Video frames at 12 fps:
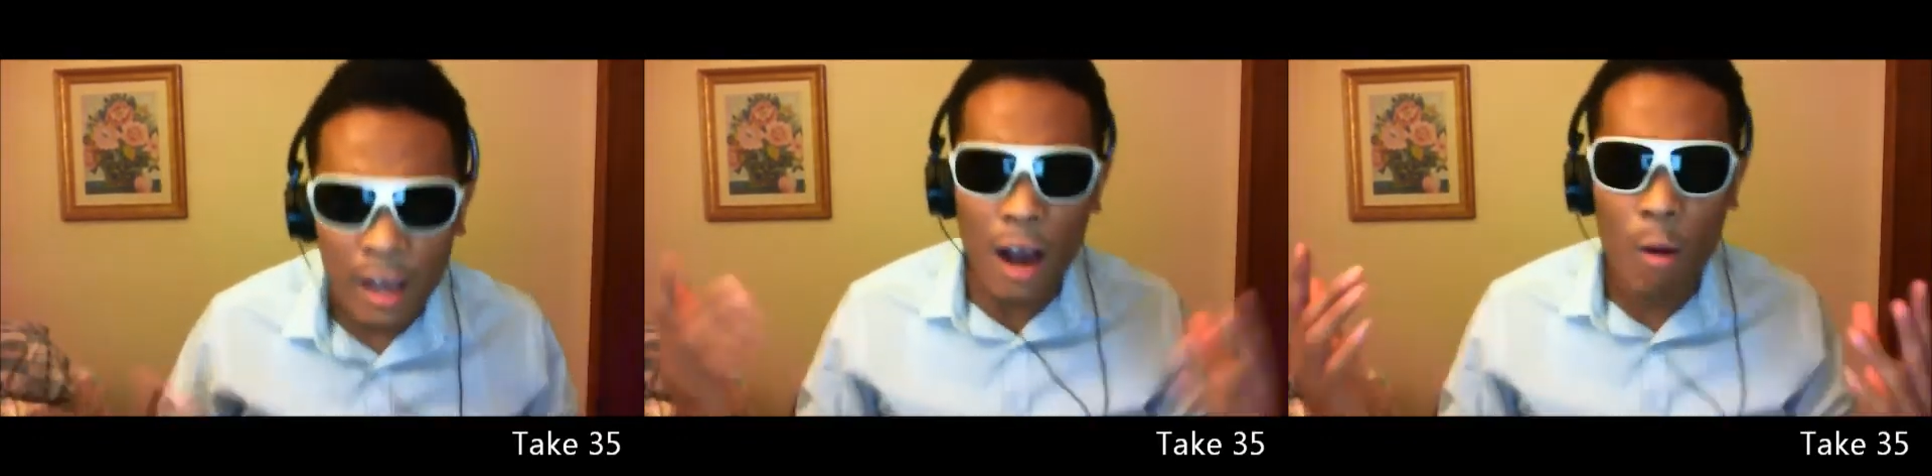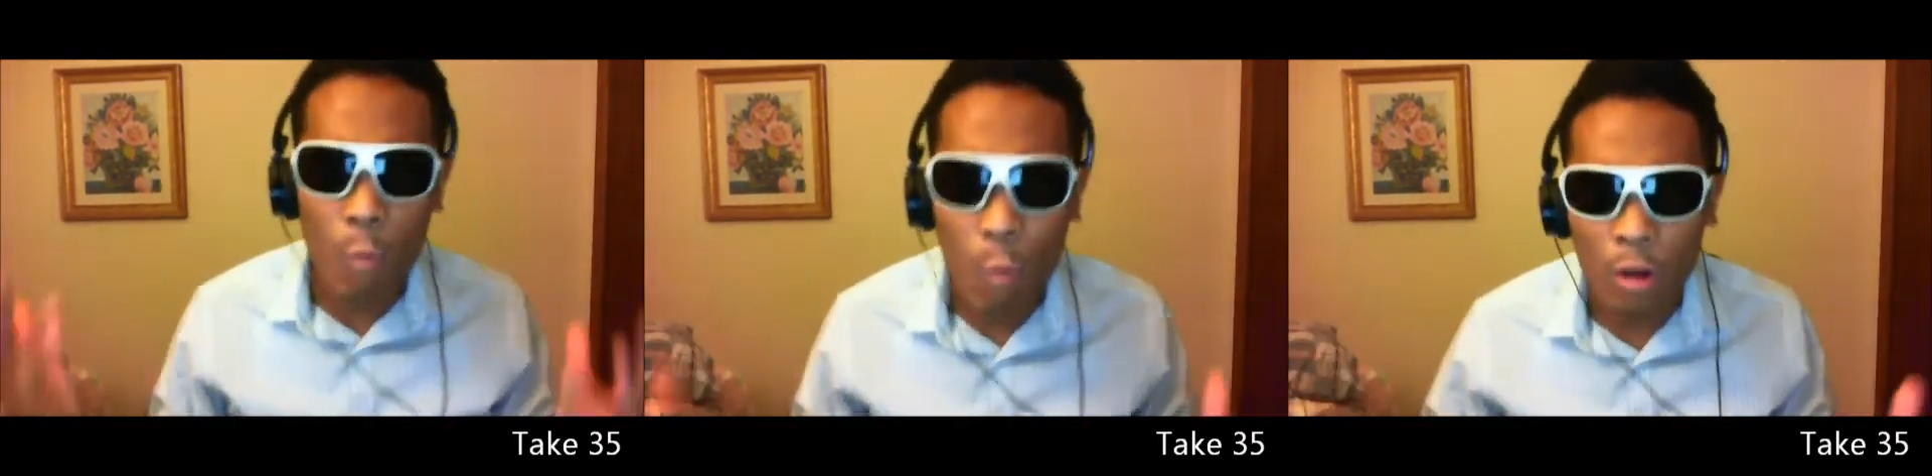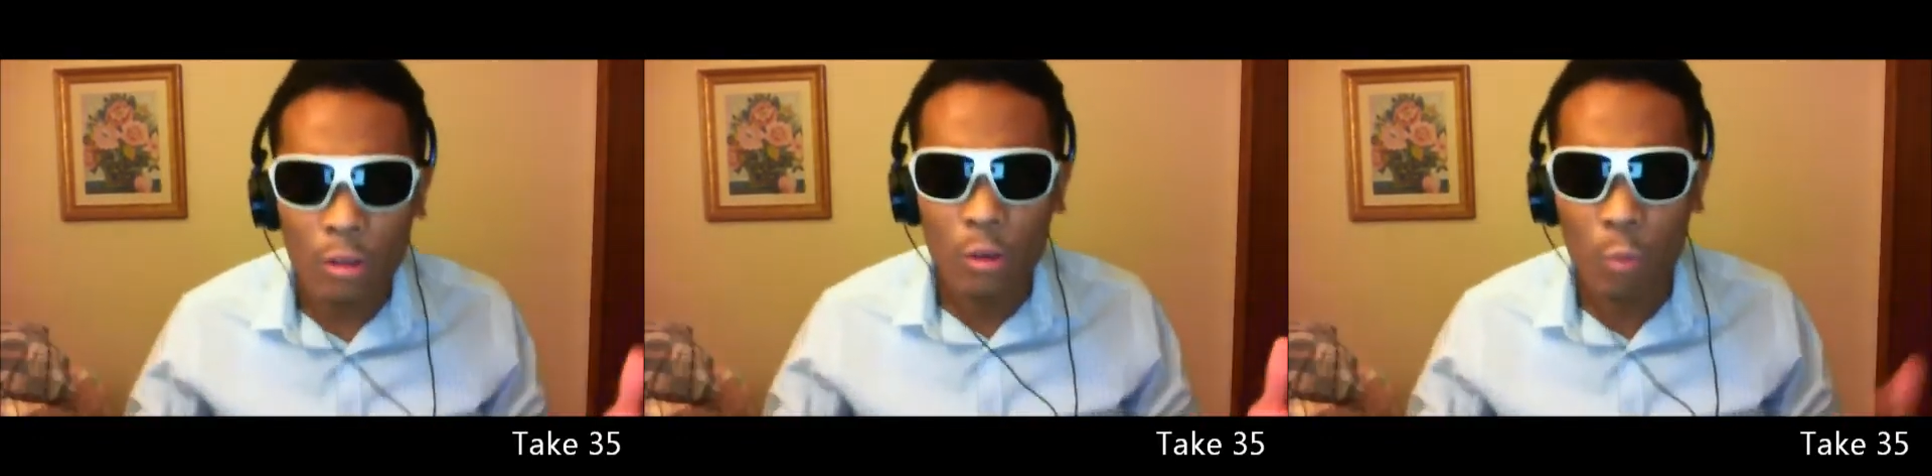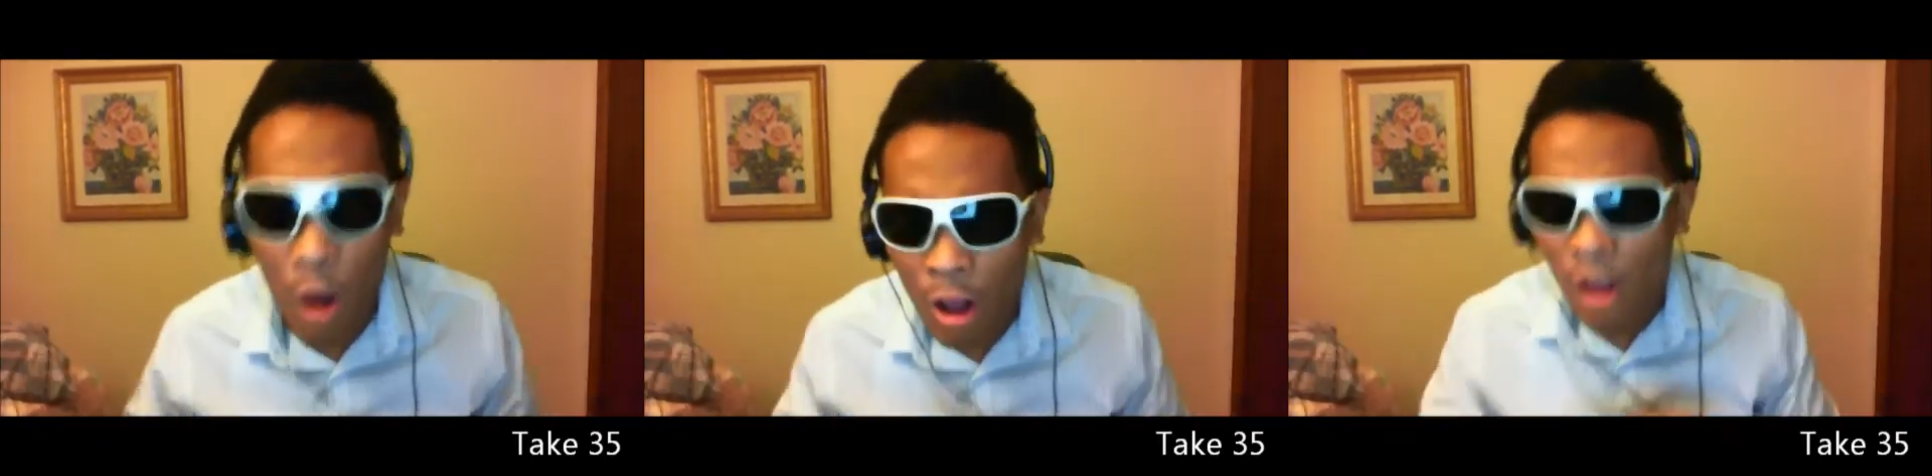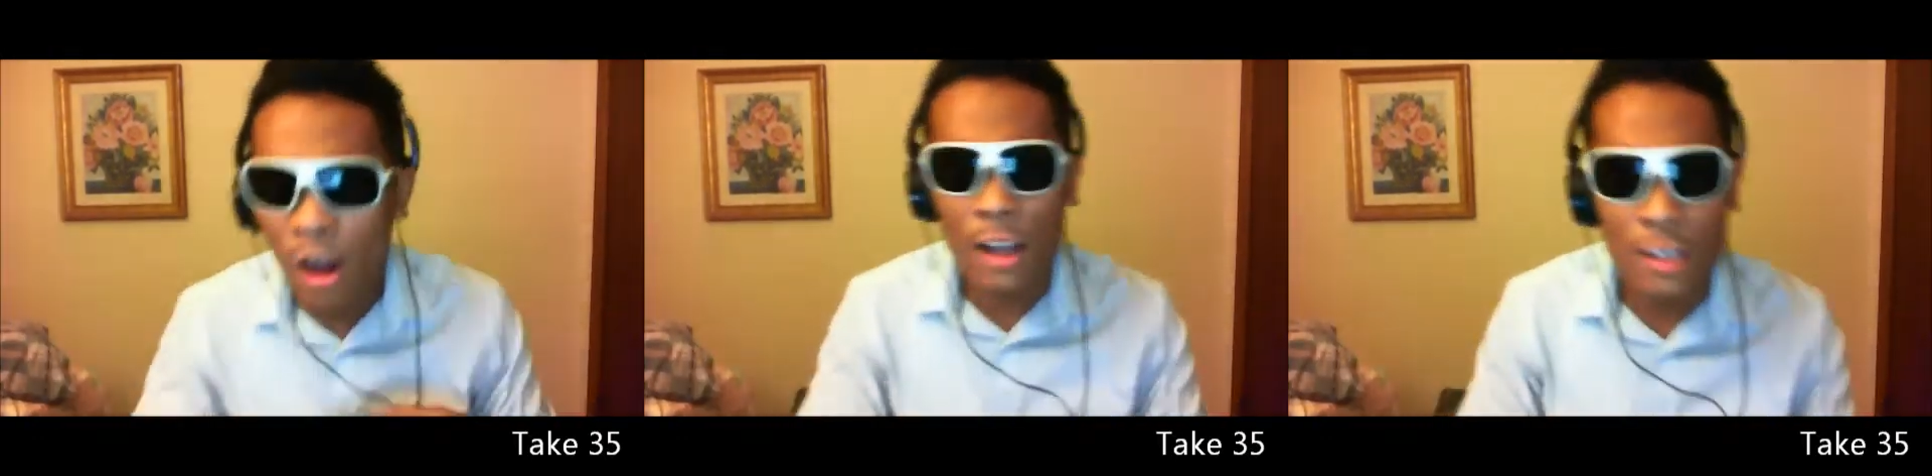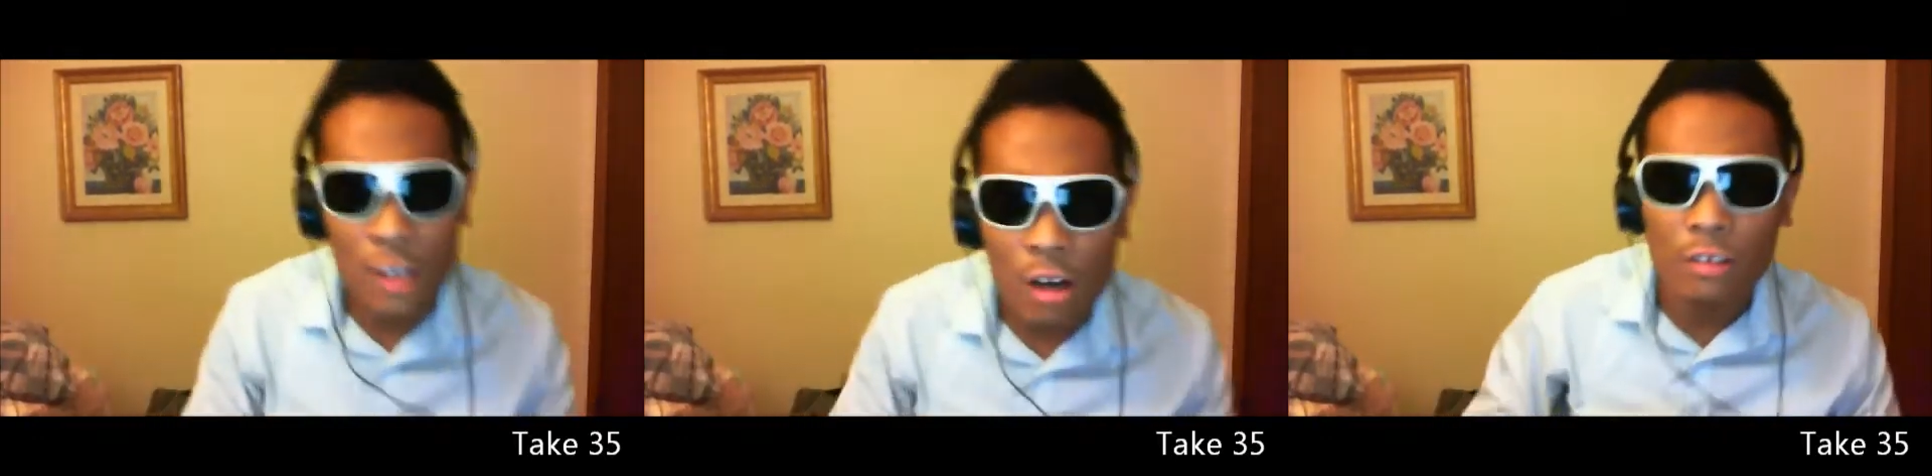I walk the walk, I
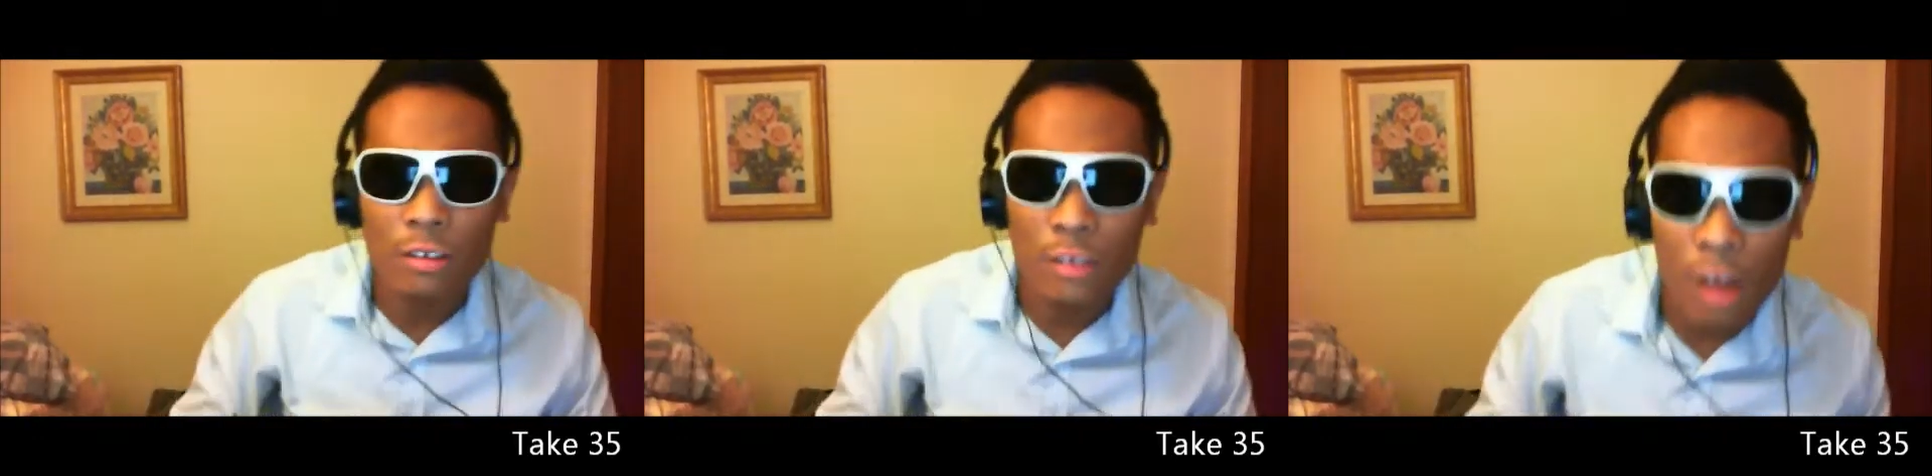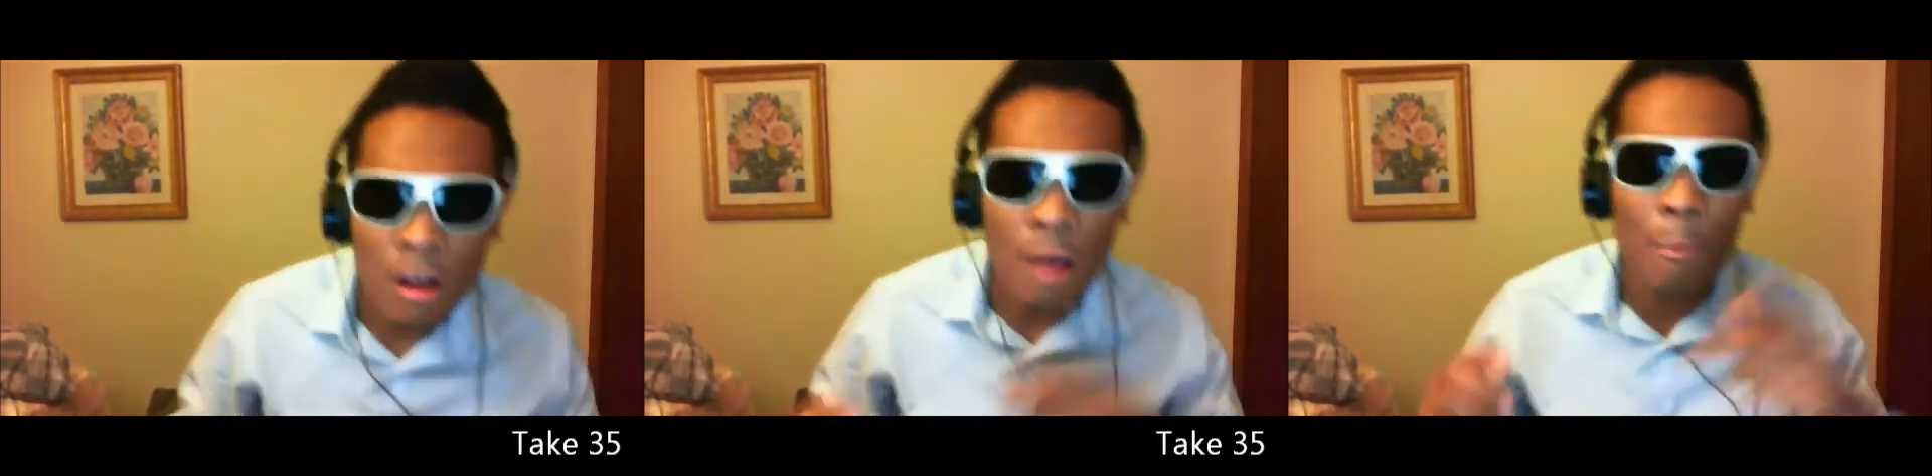talk the talk.